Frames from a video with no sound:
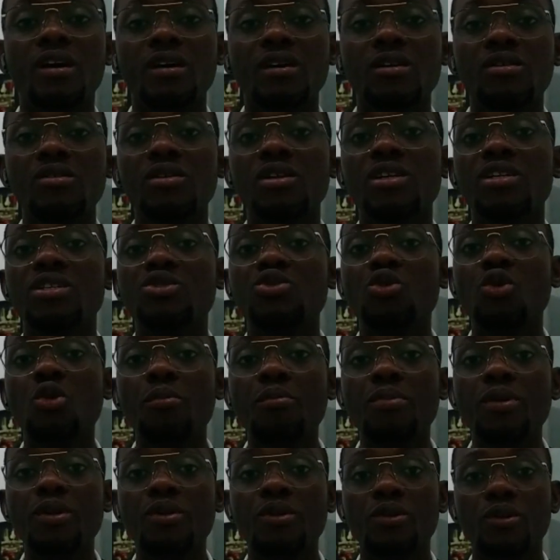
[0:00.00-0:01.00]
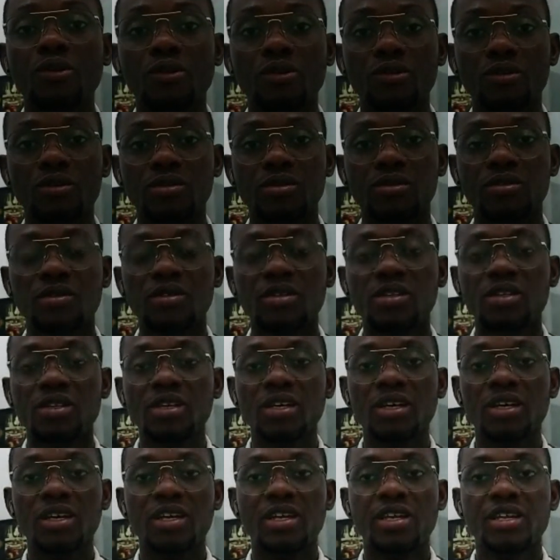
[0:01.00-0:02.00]
angle is open or not.
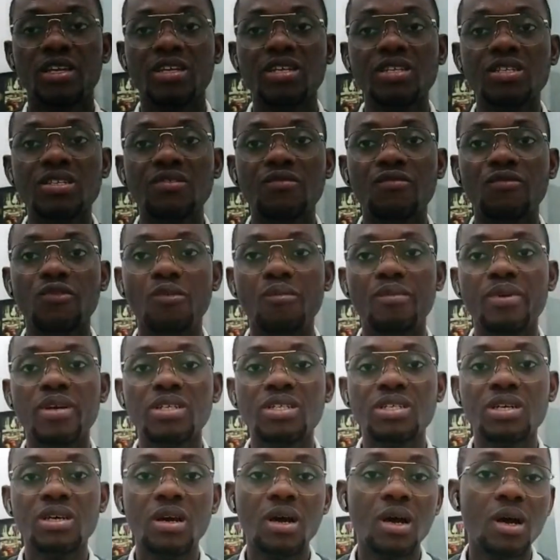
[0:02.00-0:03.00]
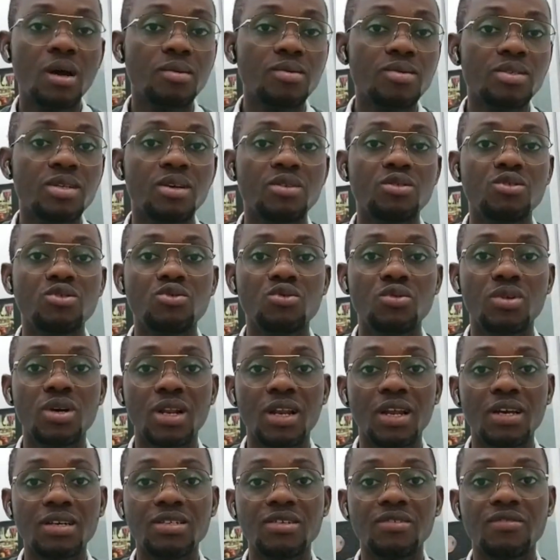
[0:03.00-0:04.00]
And this information helps us to
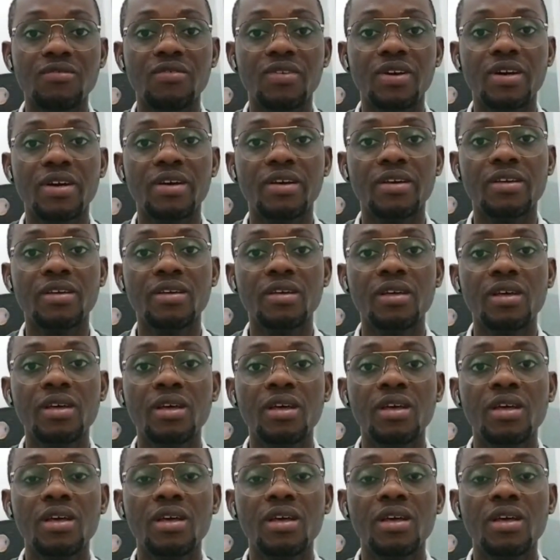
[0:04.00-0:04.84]
classify